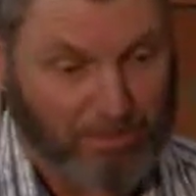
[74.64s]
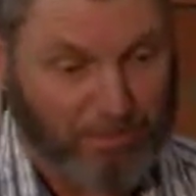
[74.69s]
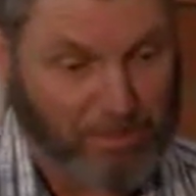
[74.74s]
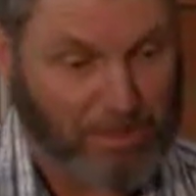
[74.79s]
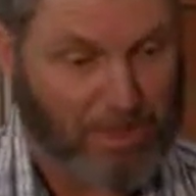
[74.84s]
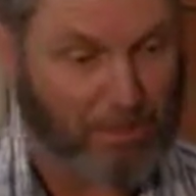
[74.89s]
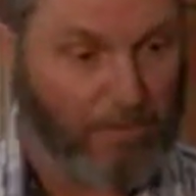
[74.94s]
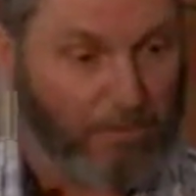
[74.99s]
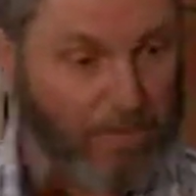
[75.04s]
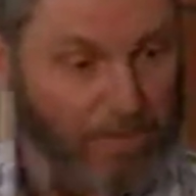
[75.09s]

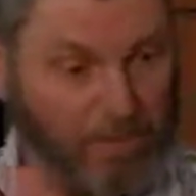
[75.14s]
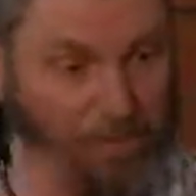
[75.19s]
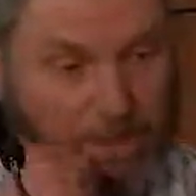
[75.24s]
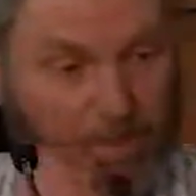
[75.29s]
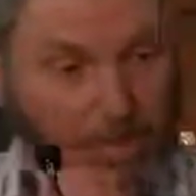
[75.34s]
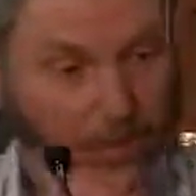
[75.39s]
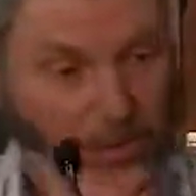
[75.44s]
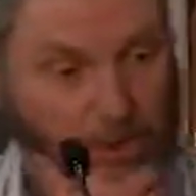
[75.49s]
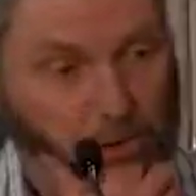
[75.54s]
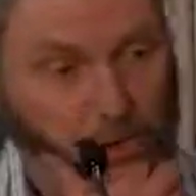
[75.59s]
So we looked
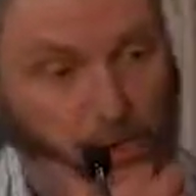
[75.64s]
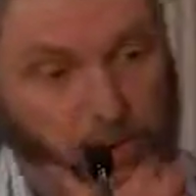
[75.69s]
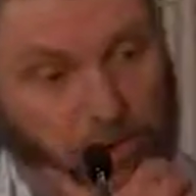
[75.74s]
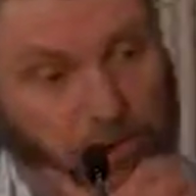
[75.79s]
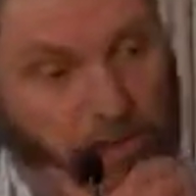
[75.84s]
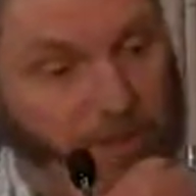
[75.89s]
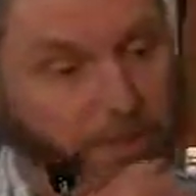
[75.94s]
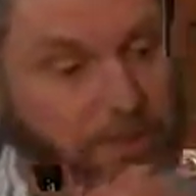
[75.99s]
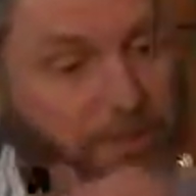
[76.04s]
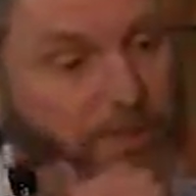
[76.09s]
at two
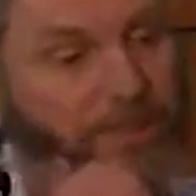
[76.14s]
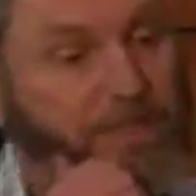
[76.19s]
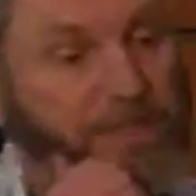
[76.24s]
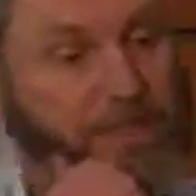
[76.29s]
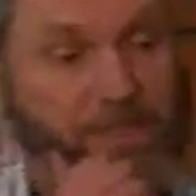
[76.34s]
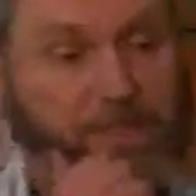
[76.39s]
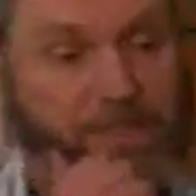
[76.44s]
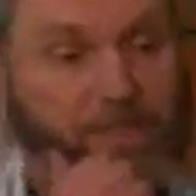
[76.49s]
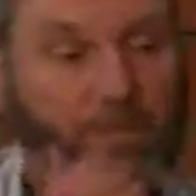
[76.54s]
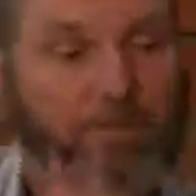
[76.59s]
different
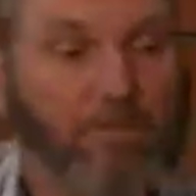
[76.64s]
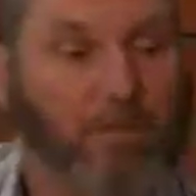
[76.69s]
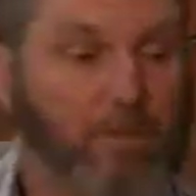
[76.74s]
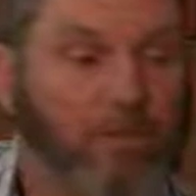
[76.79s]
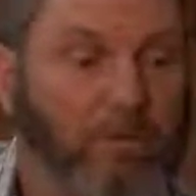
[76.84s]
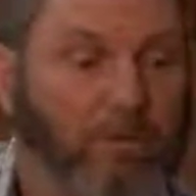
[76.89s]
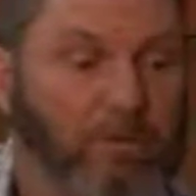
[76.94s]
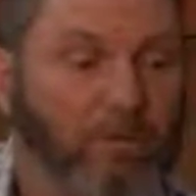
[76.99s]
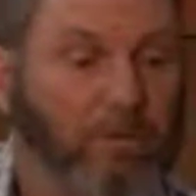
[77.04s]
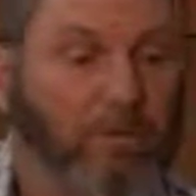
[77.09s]
systems.
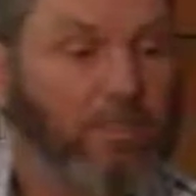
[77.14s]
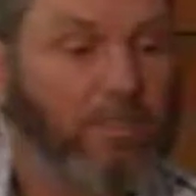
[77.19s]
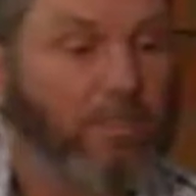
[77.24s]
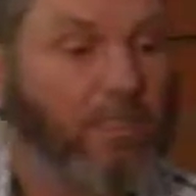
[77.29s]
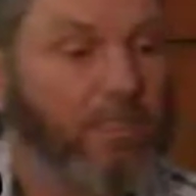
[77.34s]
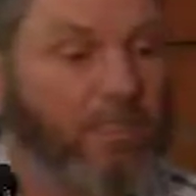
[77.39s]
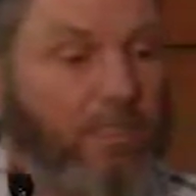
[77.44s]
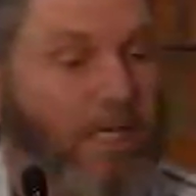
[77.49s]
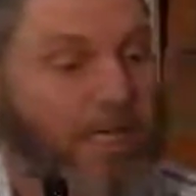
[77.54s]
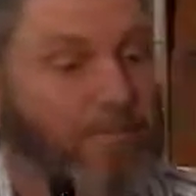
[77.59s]
We looked
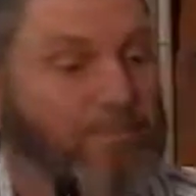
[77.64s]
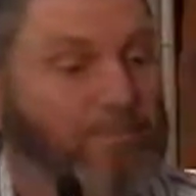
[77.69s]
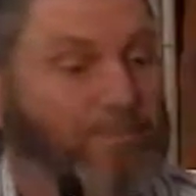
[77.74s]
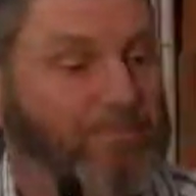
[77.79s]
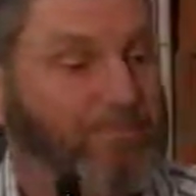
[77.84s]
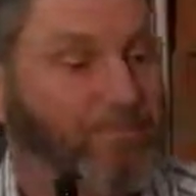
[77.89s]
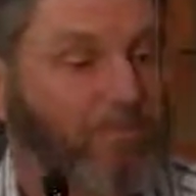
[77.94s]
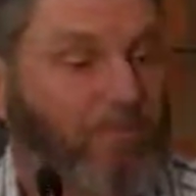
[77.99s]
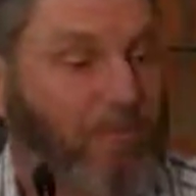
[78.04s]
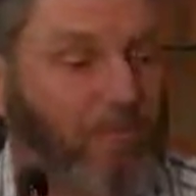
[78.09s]
at
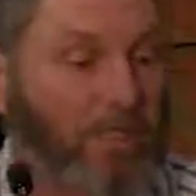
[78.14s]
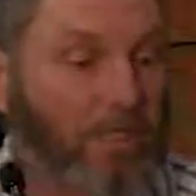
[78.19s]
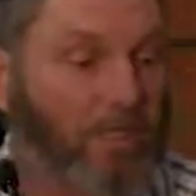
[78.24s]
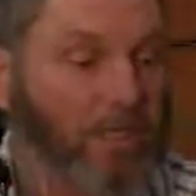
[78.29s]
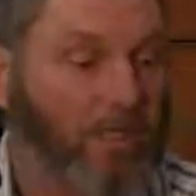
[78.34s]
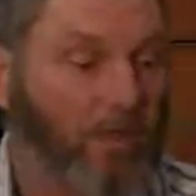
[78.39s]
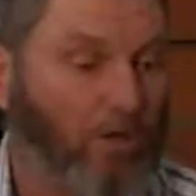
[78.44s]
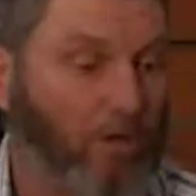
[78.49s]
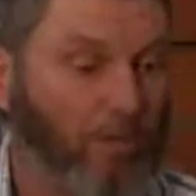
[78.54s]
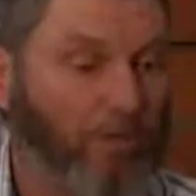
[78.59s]

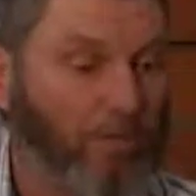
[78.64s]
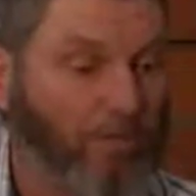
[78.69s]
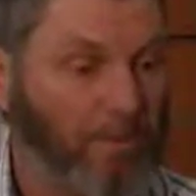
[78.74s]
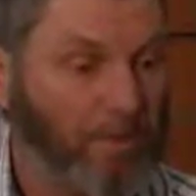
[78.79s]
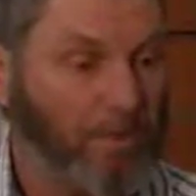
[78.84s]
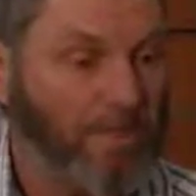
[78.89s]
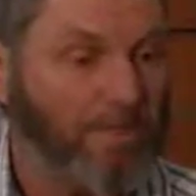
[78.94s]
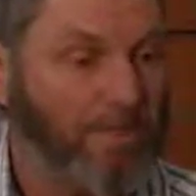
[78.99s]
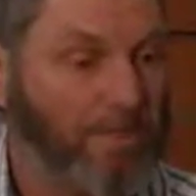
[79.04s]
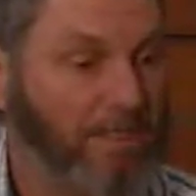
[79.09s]
a
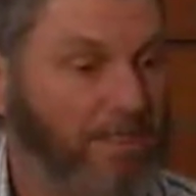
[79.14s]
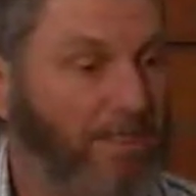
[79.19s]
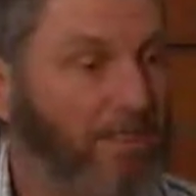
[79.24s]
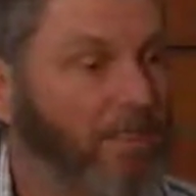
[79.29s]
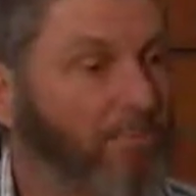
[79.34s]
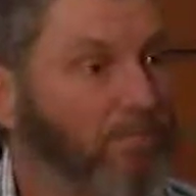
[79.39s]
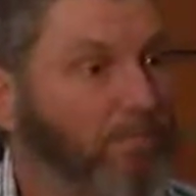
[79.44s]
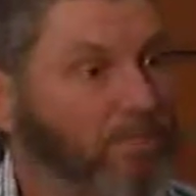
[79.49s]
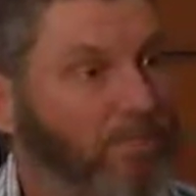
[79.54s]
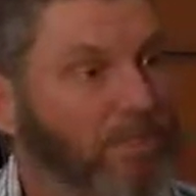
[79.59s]
lyophilized system.